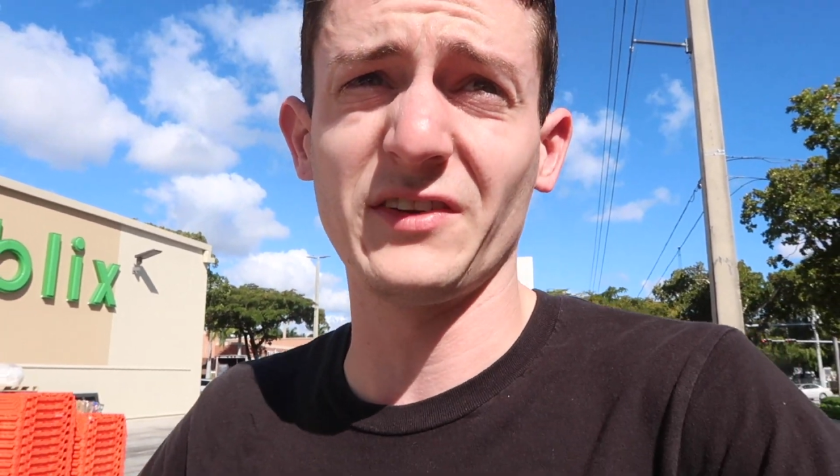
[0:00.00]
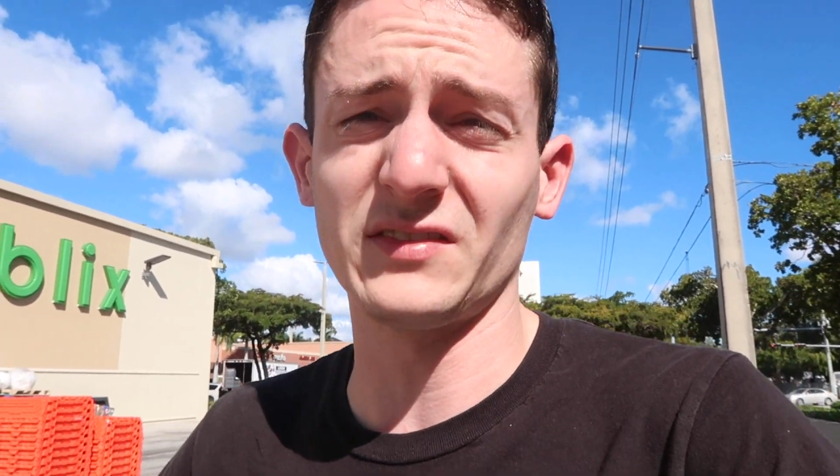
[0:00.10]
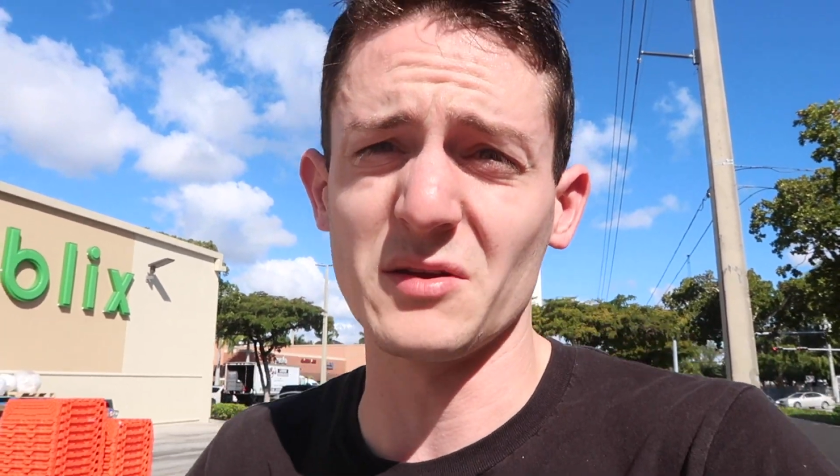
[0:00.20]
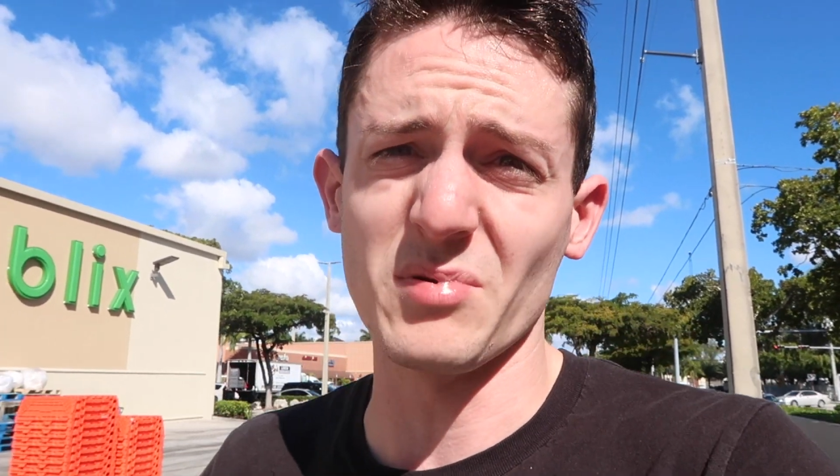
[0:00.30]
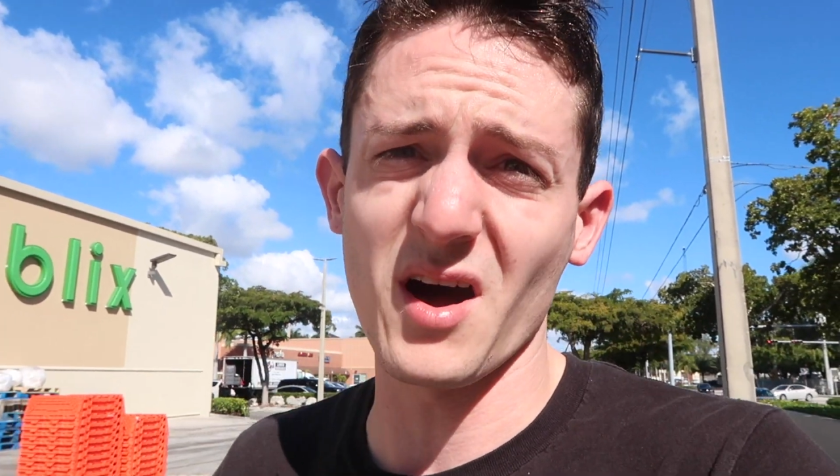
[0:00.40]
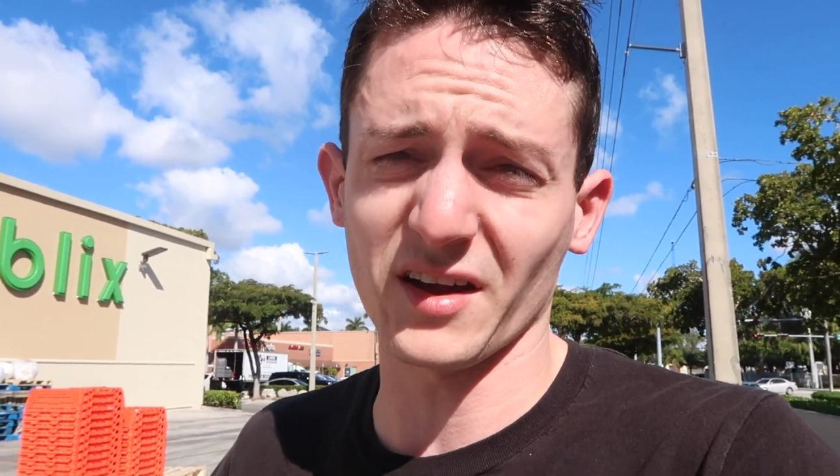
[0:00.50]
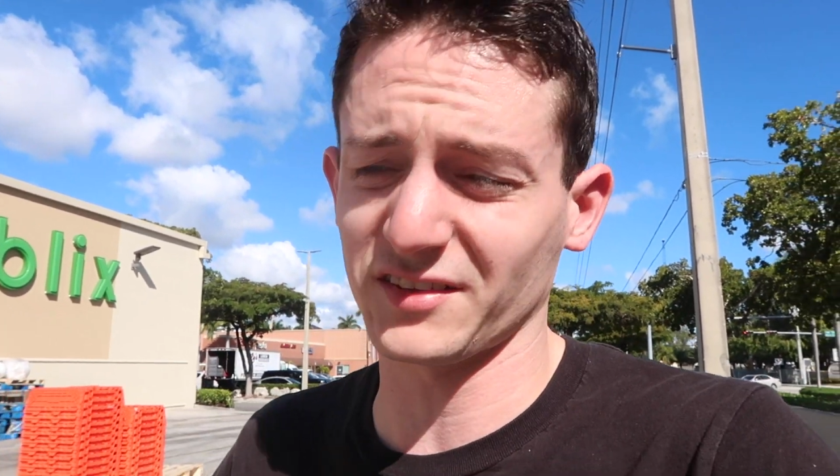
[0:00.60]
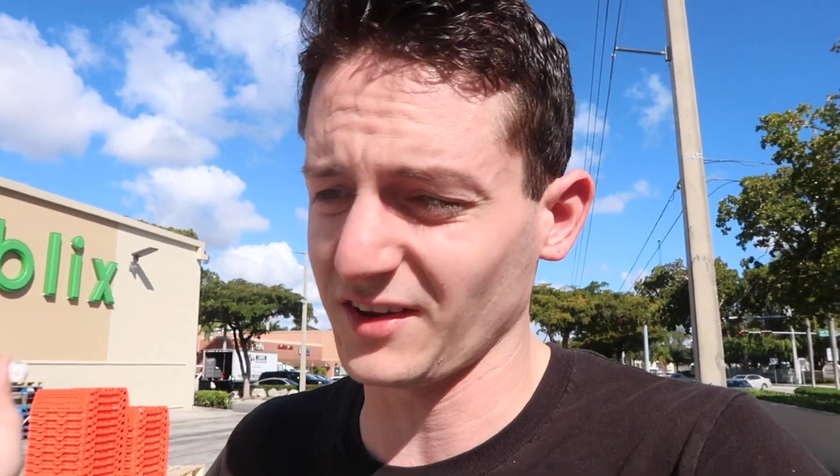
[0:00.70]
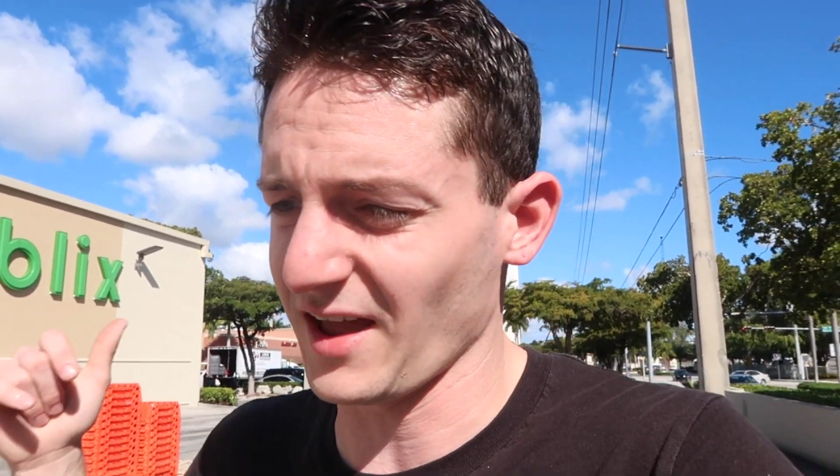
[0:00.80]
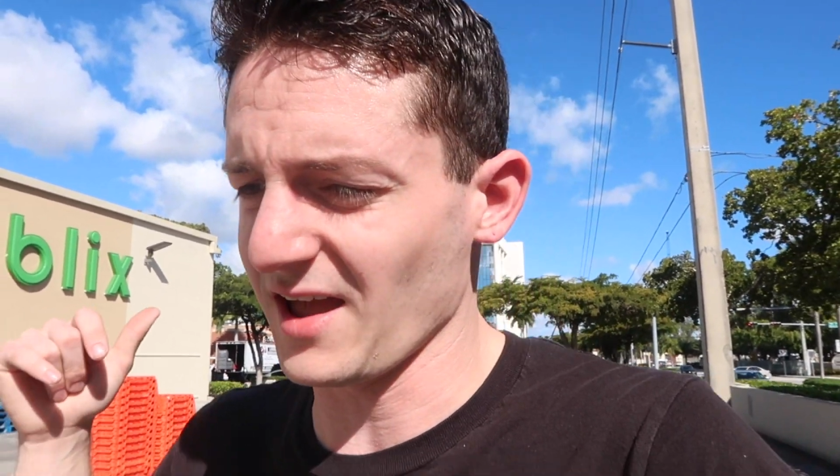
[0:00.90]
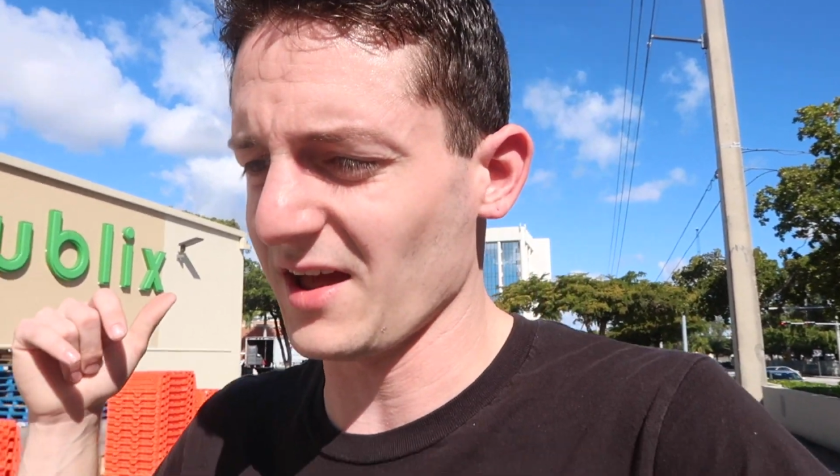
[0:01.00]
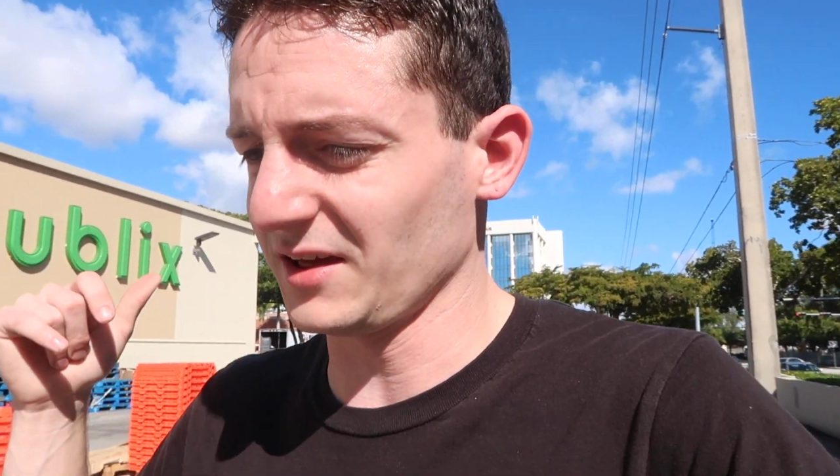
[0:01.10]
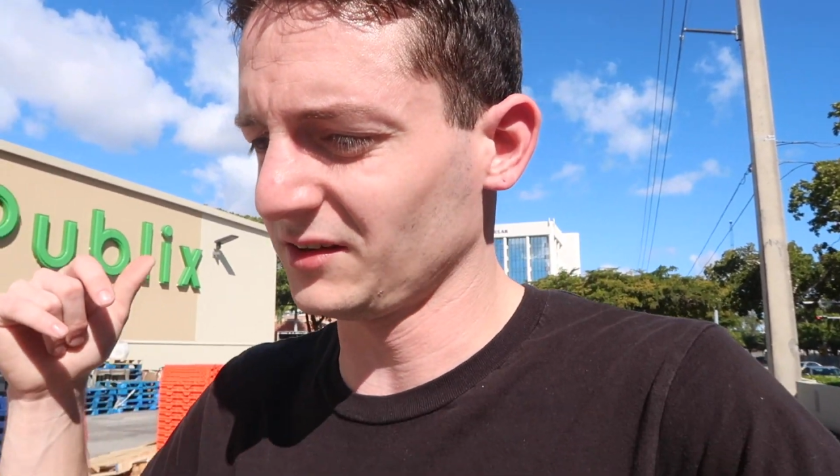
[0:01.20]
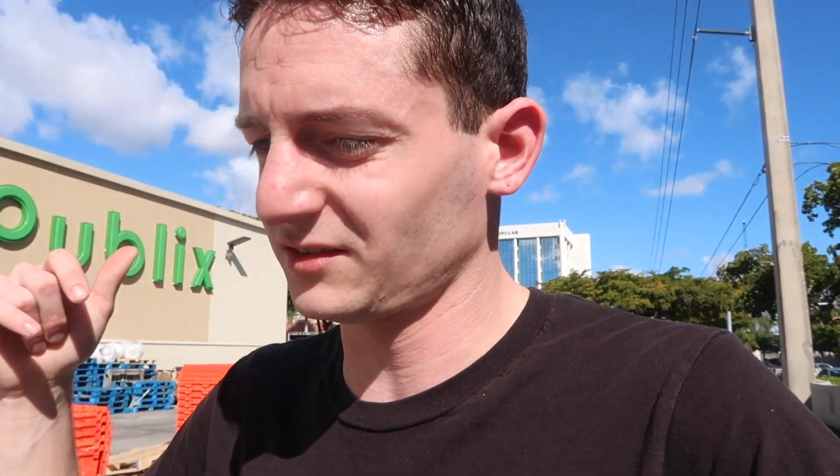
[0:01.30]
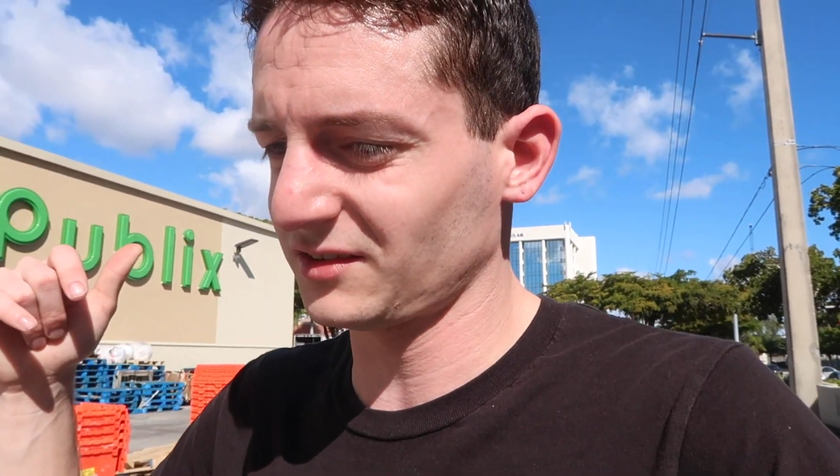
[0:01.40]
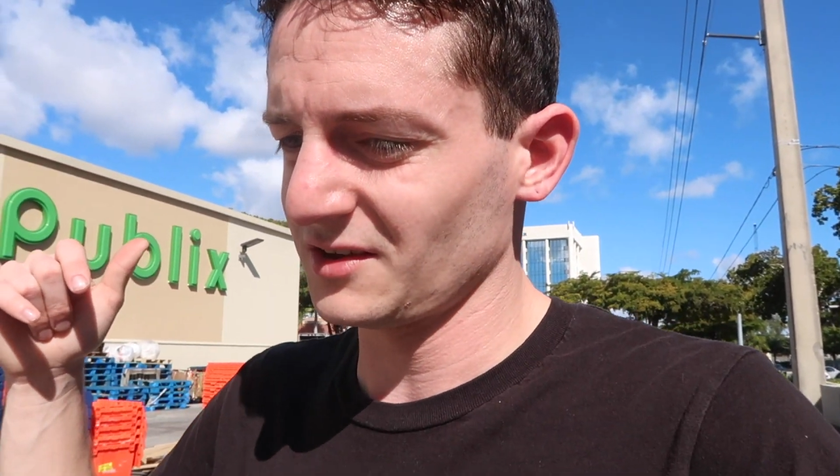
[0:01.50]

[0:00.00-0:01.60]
fifty bucks, and